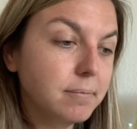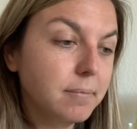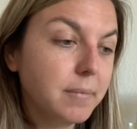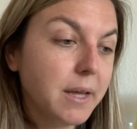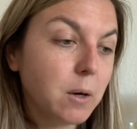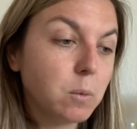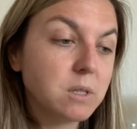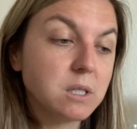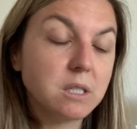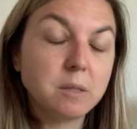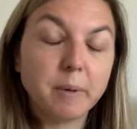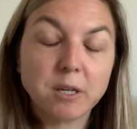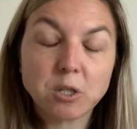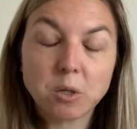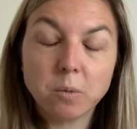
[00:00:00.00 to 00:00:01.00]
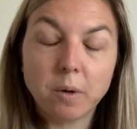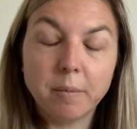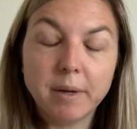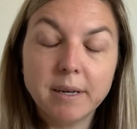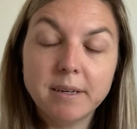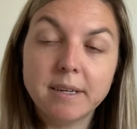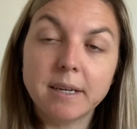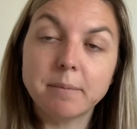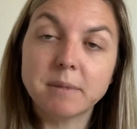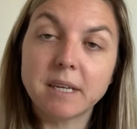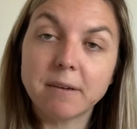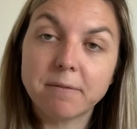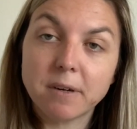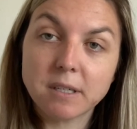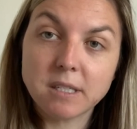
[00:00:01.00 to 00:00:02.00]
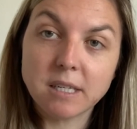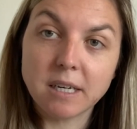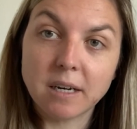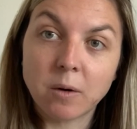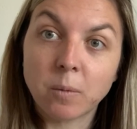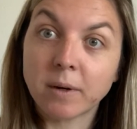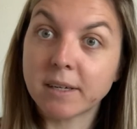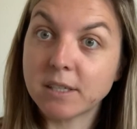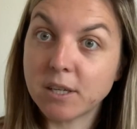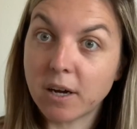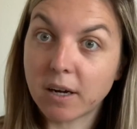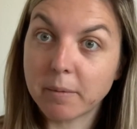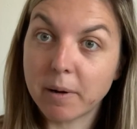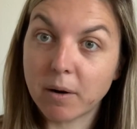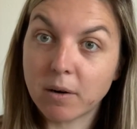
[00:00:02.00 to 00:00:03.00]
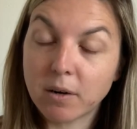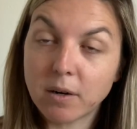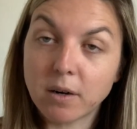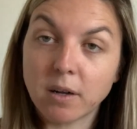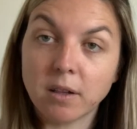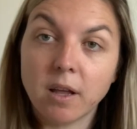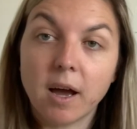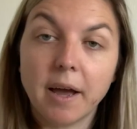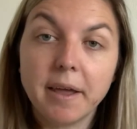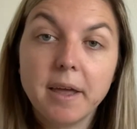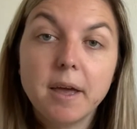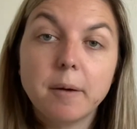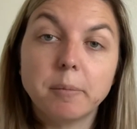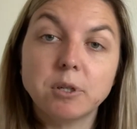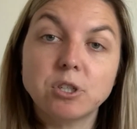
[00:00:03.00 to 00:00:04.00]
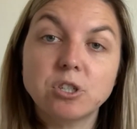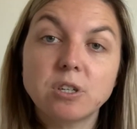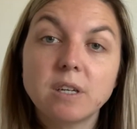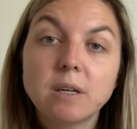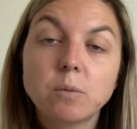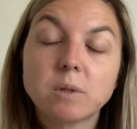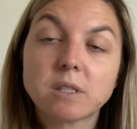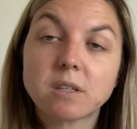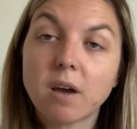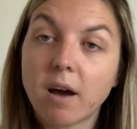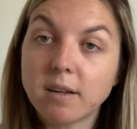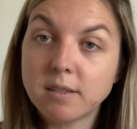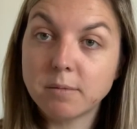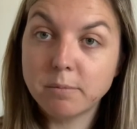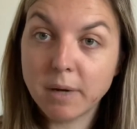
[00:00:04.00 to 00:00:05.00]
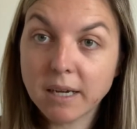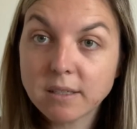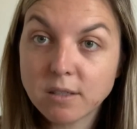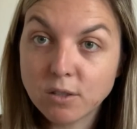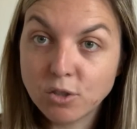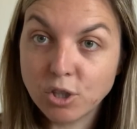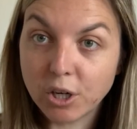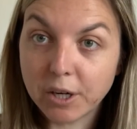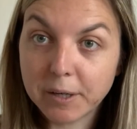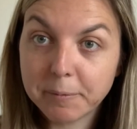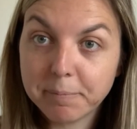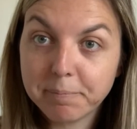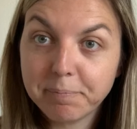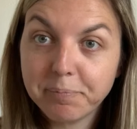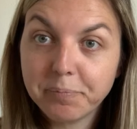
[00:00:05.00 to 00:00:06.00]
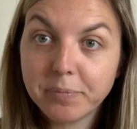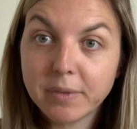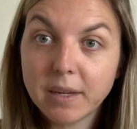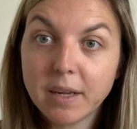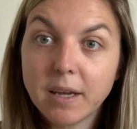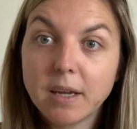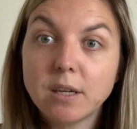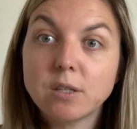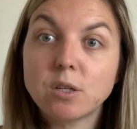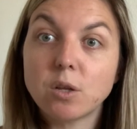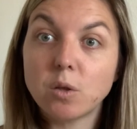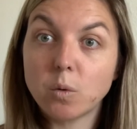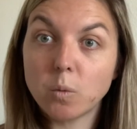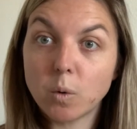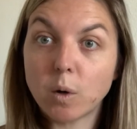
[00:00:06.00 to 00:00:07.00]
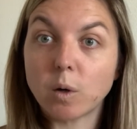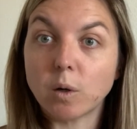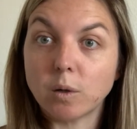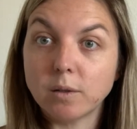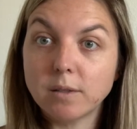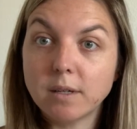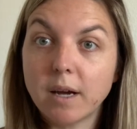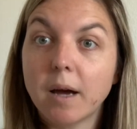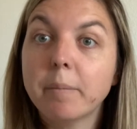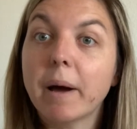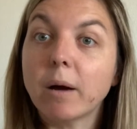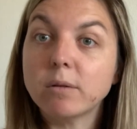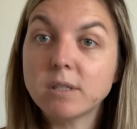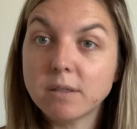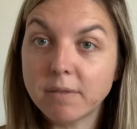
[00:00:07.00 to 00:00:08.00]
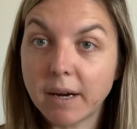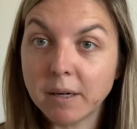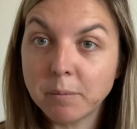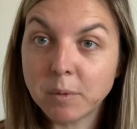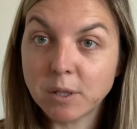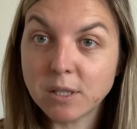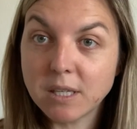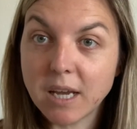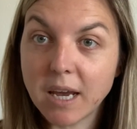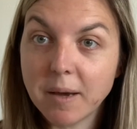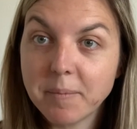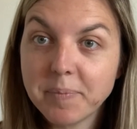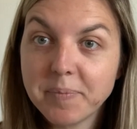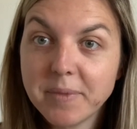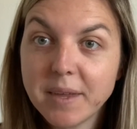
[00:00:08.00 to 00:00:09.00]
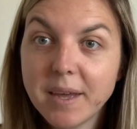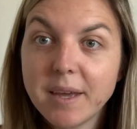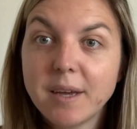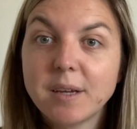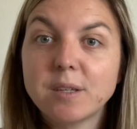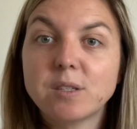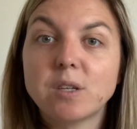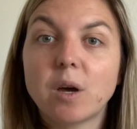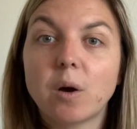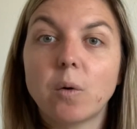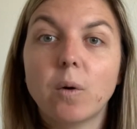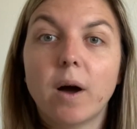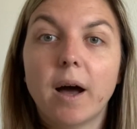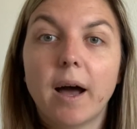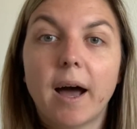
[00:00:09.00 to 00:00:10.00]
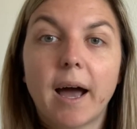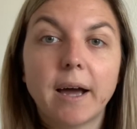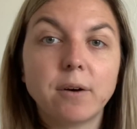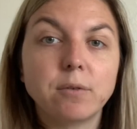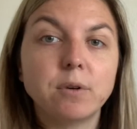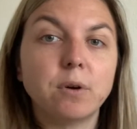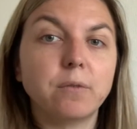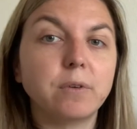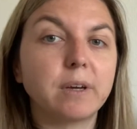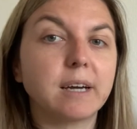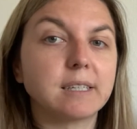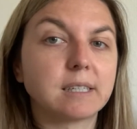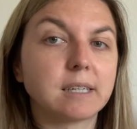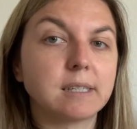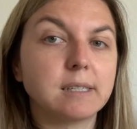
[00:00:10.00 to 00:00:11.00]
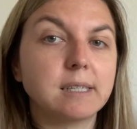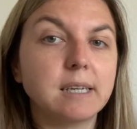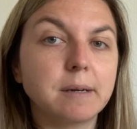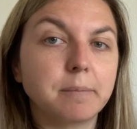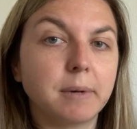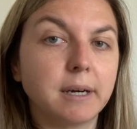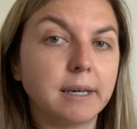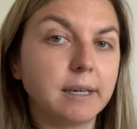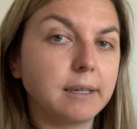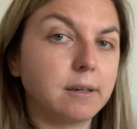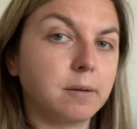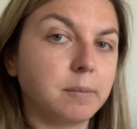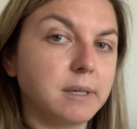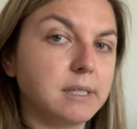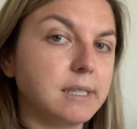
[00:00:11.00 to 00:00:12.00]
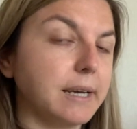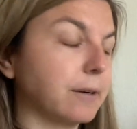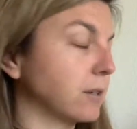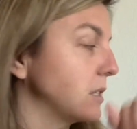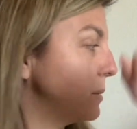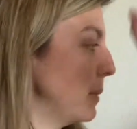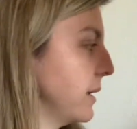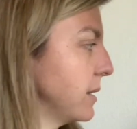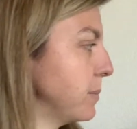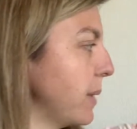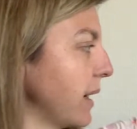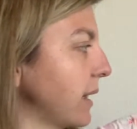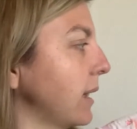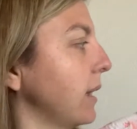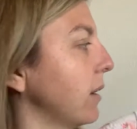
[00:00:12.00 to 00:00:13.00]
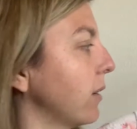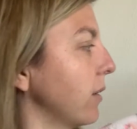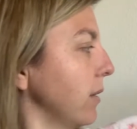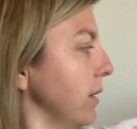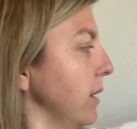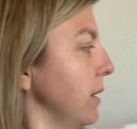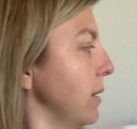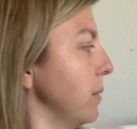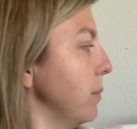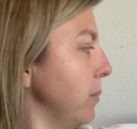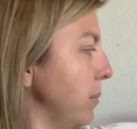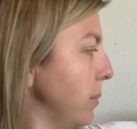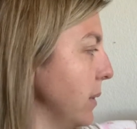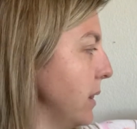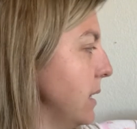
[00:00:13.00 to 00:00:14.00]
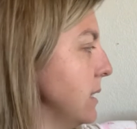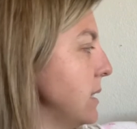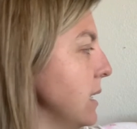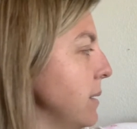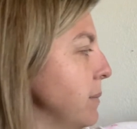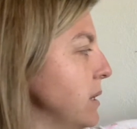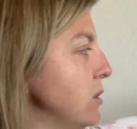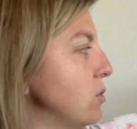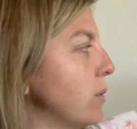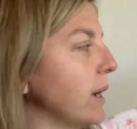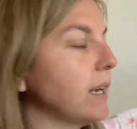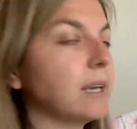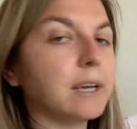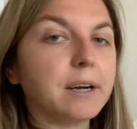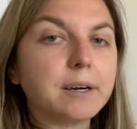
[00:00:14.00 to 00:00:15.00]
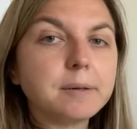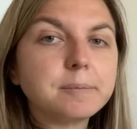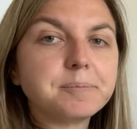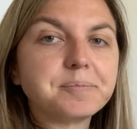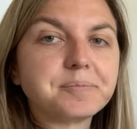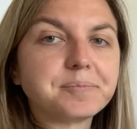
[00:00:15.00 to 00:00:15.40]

there was a special woman named Saint Faustina. We're going to talk about her a lot, but she was God's messenger to the world about divine mercy. So I don't know if you guys can see it on my sacred space back here, but this image right here